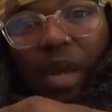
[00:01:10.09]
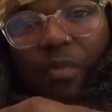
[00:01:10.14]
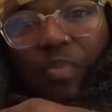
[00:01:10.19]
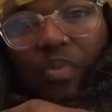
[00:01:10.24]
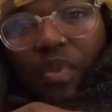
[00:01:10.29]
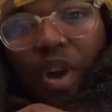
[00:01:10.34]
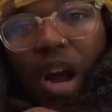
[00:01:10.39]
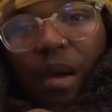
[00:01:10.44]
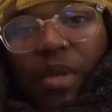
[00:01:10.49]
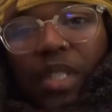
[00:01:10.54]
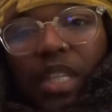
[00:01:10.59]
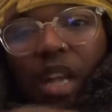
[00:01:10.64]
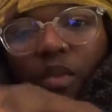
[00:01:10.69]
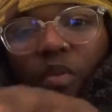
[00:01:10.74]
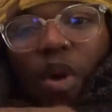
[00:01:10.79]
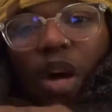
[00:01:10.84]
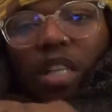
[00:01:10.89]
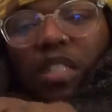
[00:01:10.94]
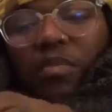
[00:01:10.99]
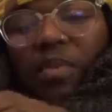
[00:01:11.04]
I promise I
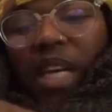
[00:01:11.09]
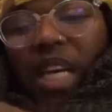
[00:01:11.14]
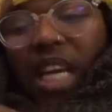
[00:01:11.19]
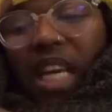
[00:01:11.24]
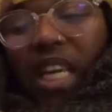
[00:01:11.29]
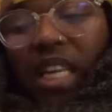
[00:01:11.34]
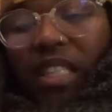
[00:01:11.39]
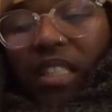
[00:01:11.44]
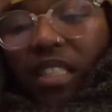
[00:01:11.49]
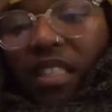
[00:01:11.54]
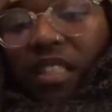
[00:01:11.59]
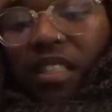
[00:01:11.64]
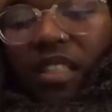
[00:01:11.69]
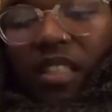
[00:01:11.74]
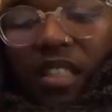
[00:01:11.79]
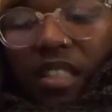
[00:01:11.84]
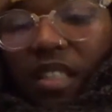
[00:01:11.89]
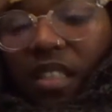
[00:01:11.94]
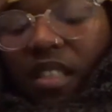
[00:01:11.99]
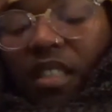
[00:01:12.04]
wash my hands.
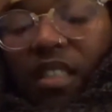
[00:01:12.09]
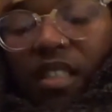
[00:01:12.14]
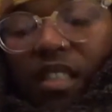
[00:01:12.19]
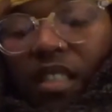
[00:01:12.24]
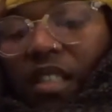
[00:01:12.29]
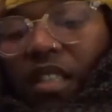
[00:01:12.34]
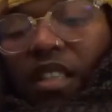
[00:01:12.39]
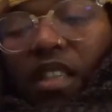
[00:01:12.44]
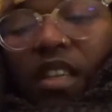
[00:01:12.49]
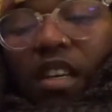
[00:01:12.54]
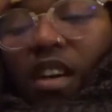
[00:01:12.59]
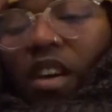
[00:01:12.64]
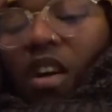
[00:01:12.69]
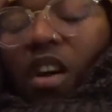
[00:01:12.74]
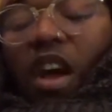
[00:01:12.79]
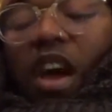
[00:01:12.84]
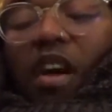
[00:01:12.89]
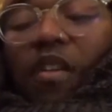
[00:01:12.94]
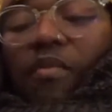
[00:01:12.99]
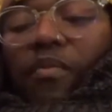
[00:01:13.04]

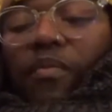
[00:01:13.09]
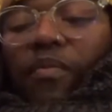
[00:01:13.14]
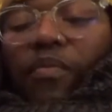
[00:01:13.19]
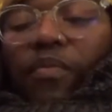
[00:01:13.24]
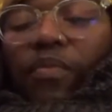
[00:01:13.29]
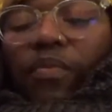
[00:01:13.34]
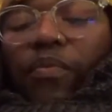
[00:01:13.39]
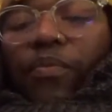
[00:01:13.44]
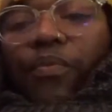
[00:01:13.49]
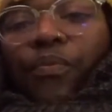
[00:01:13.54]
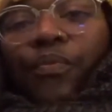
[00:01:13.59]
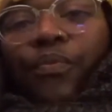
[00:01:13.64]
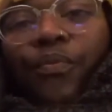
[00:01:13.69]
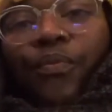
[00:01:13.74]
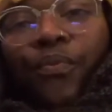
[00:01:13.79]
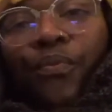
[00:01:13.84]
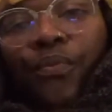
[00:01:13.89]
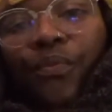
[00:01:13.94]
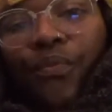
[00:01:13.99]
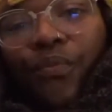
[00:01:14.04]
Okay.
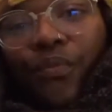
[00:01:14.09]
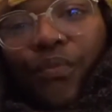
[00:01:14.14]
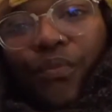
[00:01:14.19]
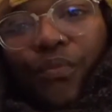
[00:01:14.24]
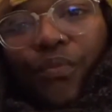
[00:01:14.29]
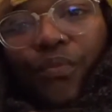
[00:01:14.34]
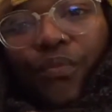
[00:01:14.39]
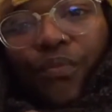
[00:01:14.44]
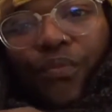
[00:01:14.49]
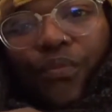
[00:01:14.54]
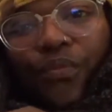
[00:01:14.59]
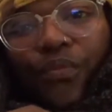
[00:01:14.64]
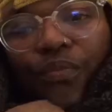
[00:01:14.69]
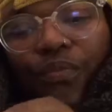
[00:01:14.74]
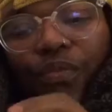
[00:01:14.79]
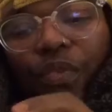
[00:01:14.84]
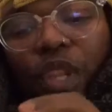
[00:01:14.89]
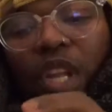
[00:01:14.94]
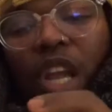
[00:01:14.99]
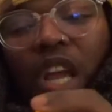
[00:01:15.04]
Mmm.
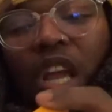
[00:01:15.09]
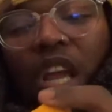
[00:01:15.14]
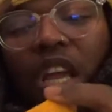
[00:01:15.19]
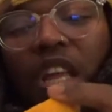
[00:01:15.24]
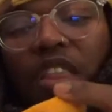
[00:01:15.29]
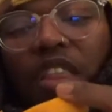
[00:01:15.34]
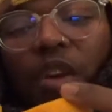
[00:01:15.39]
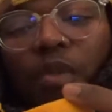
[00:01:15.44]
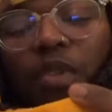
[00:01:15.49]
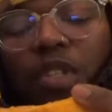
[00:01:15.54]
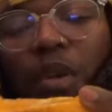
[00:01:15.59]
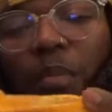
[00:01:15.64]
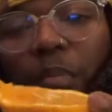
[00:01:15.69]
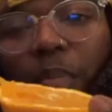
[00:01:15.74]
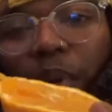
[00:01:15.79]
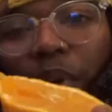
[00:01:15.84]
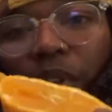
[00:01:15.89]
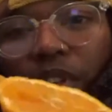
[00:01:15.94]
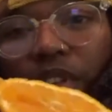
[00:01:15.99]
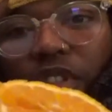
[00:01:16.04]
There was a
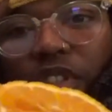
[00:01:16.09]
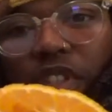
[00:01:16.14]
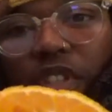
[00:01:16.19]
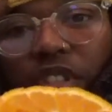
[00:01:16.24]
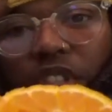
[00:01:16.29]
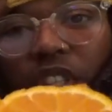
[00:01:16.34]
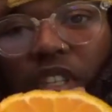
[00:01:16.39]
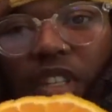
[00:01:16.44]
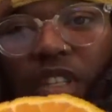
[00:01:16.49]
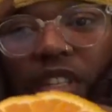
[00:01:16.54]
burst.